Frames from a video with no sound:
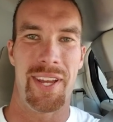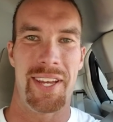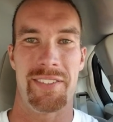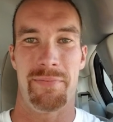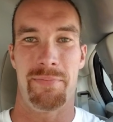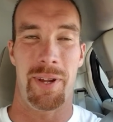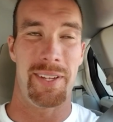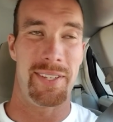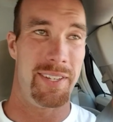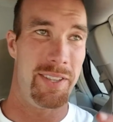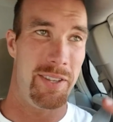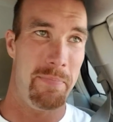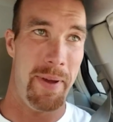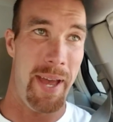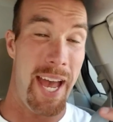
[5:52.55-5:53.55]
You guys have probably seen
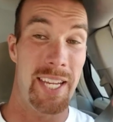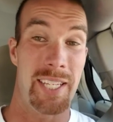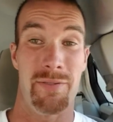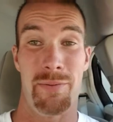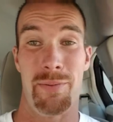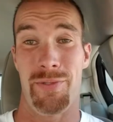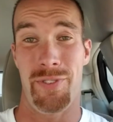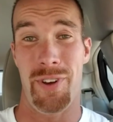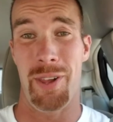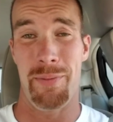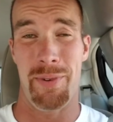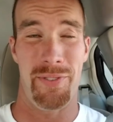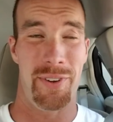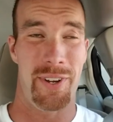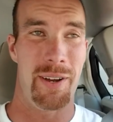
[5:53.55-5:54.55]
in the past if you've been
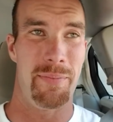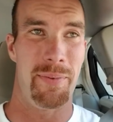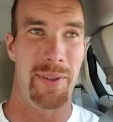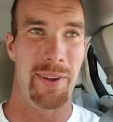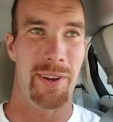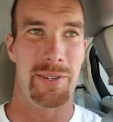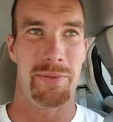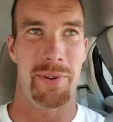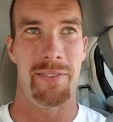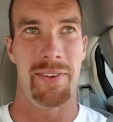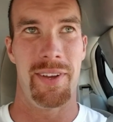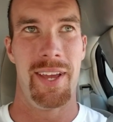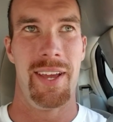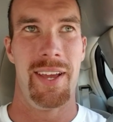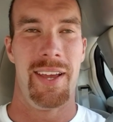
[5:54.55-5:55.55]
following me for a couple years, where
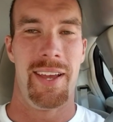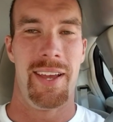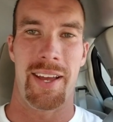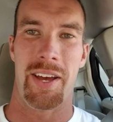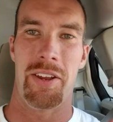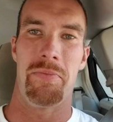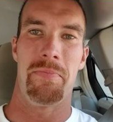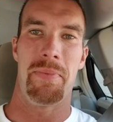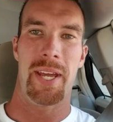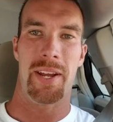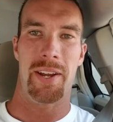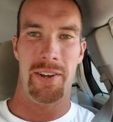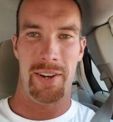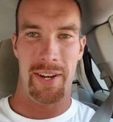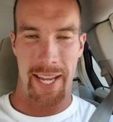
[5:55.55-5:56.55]
I've gotten
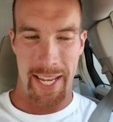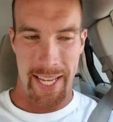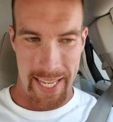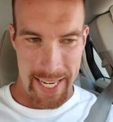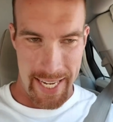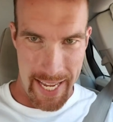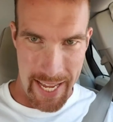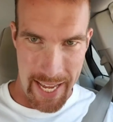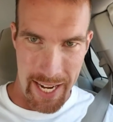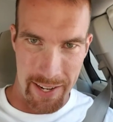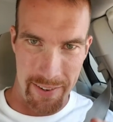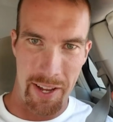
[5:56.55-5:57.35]
bigger and I cut down.